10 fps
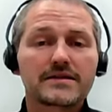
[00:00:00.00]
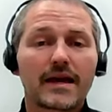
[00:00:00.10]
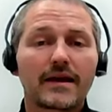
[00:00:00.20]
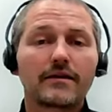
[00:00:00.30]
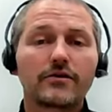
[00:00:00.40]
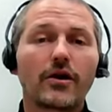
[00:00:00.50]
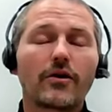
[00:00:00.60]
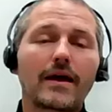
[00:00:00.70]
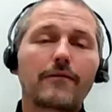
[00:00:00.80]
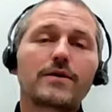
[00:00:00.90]
And, you know,
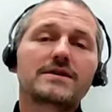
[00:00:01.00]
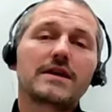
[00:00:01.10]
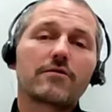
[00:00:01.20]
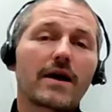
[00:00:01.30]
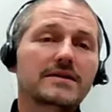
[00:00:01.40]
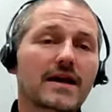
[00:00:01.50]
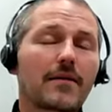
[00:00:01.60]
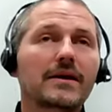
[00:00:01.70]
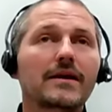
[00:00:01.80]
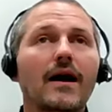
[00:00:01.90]
if we see rates
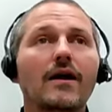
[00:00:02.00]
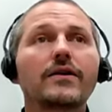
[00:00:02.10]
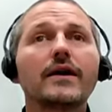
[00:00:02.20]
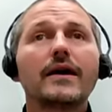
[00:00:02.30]
coming down,